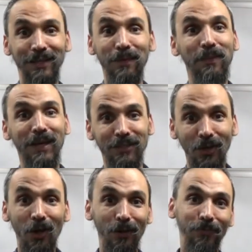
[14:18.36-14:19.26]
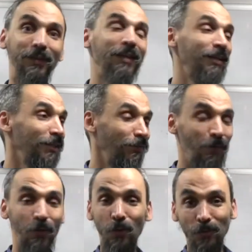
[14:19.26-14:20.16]
plays golf. If
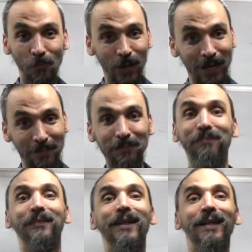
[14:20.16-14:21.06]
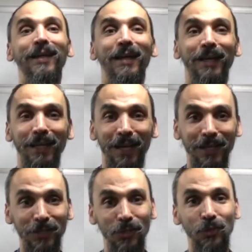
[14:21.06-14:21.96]
you want, we can I
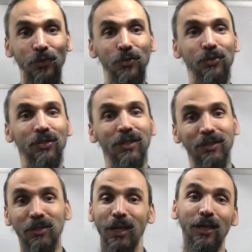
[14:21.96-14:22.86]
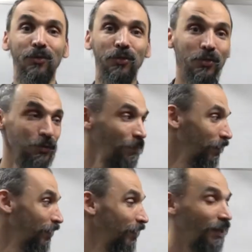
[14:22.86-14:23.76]
can introduce it to you.
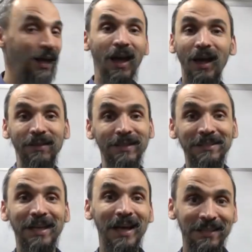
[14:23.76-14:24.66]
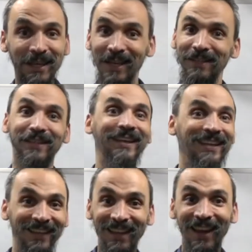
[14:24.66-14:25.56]
This guy, yes,
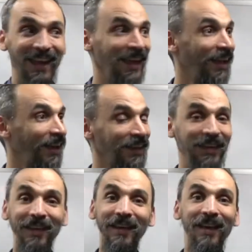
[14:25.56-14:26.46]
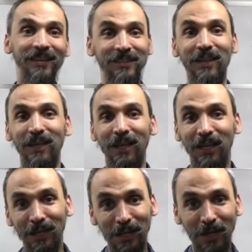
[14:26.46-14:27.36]
he has
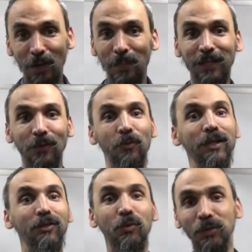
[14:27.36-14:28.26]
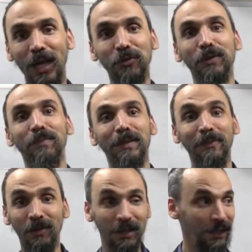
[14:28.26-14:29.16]
a company with 2,000
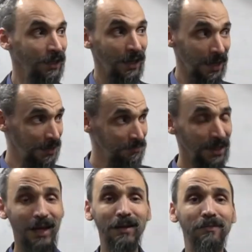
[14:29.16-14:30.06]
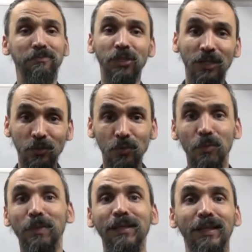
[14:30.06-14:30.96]
people. They are trying to
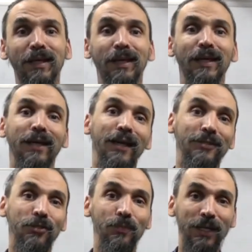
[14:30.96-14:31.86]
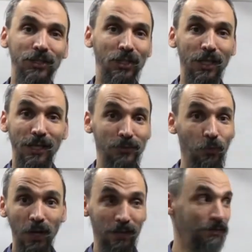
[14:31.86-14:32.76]
build a new branch as
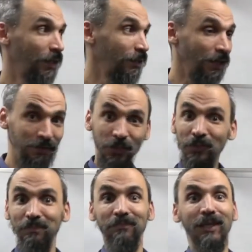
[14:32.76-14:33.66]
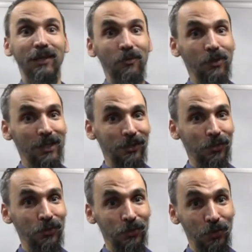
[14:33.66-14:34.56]
well. And then they will
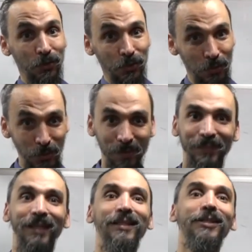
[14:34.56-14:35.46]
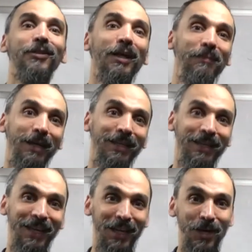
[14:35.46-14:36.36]
introduce it to you, and then you can make
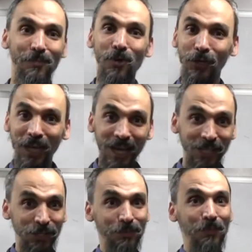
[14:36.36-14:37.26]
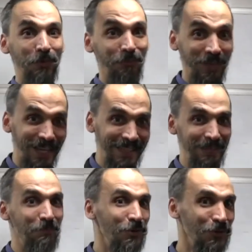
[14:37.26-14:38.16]
more cash, more fiat,
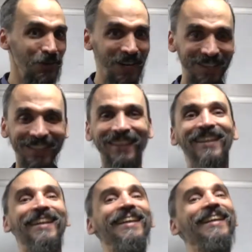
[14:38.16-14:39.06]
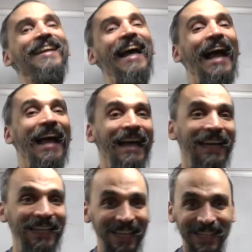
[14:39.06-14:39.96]
more dollars,
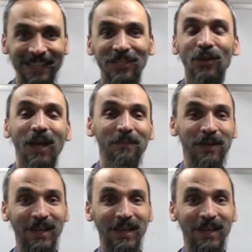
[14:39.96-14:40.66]
and you can